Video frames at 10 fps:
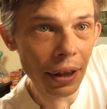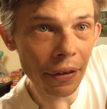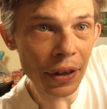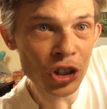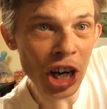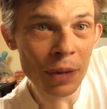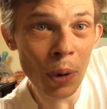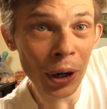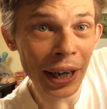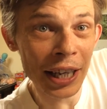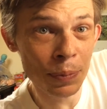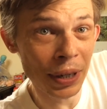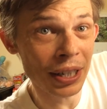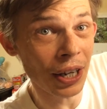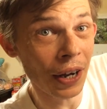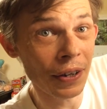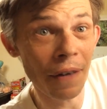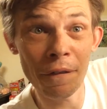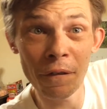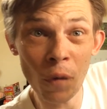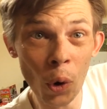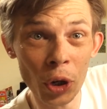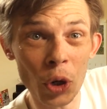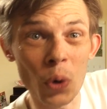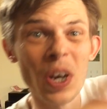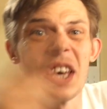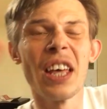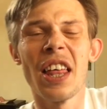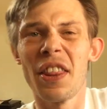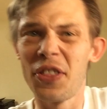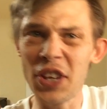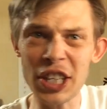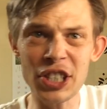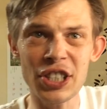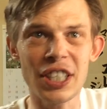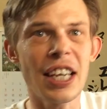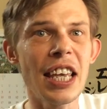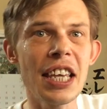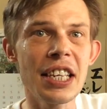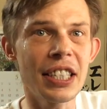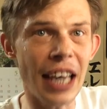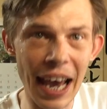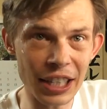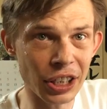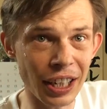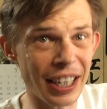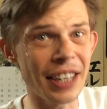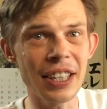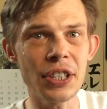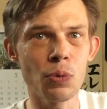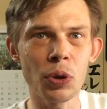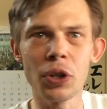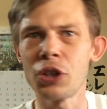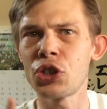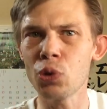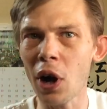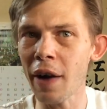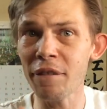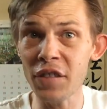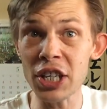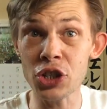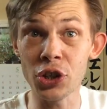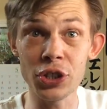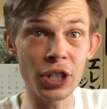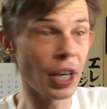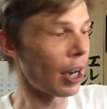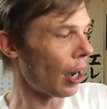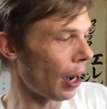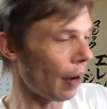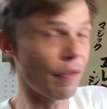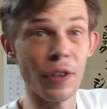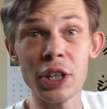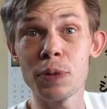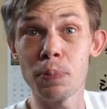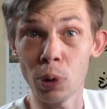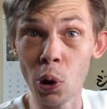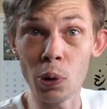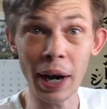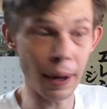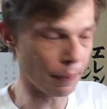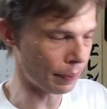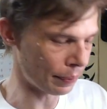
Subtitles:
The check mark has been done for you. This is excellent, and this is one of the strong features of this program.